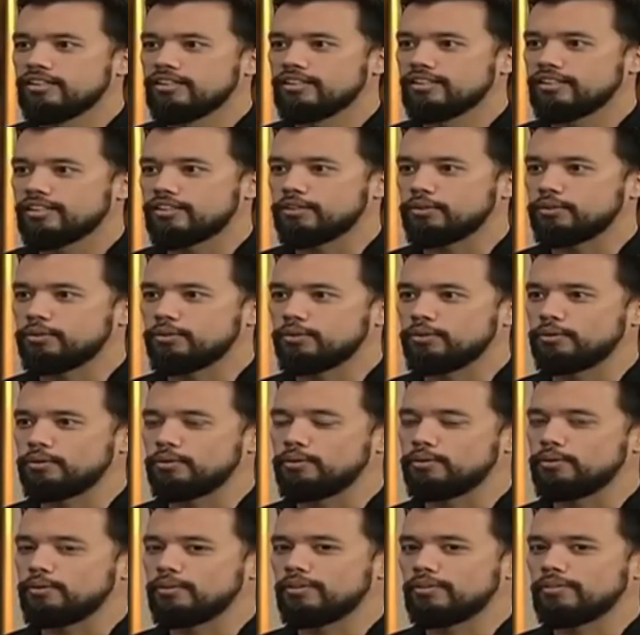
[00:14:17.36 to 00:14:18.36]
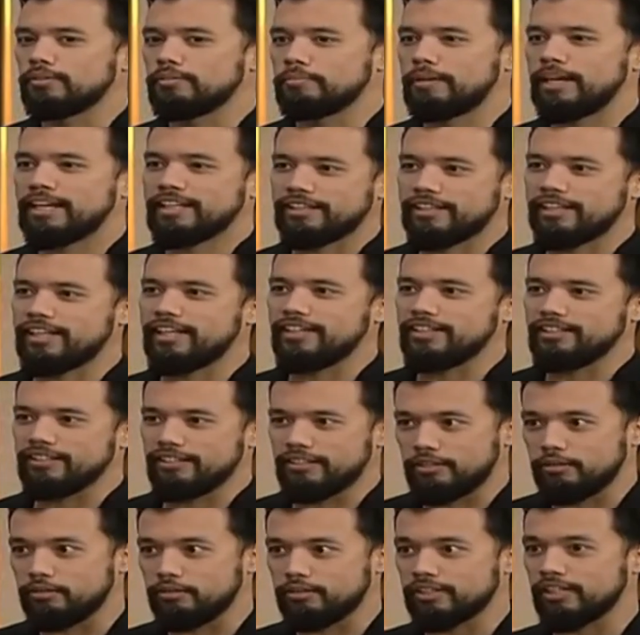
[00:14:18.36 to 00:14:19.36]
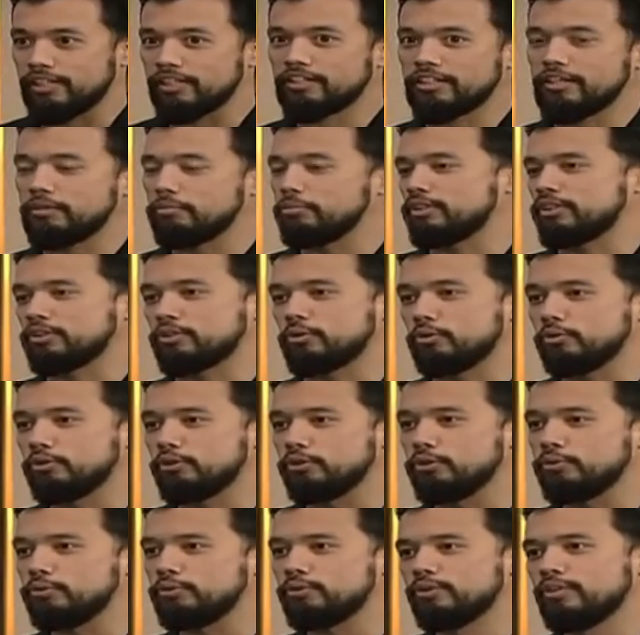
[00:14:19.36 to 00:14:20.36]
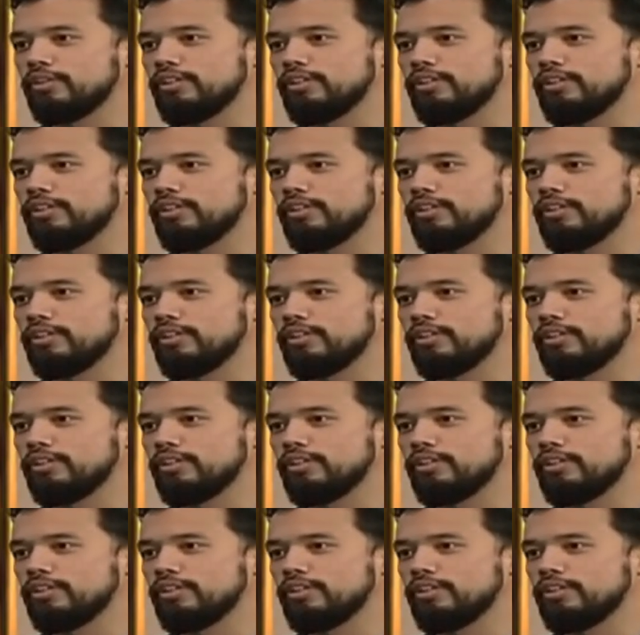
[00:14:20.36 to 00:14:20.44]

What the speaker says: So back then, the internet was so new.